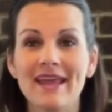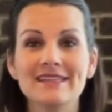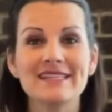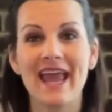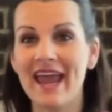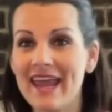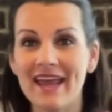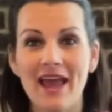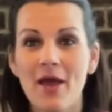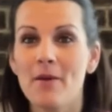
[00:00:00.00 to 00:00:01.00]
is,
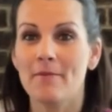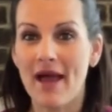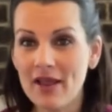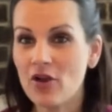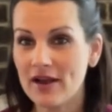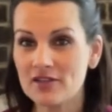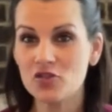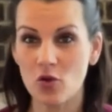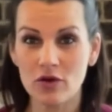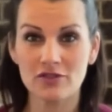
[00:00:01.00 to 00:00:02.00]
hey, my credit
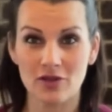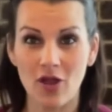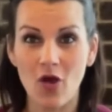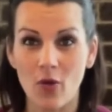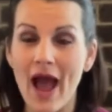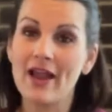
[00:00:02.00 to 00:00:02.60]
score is low.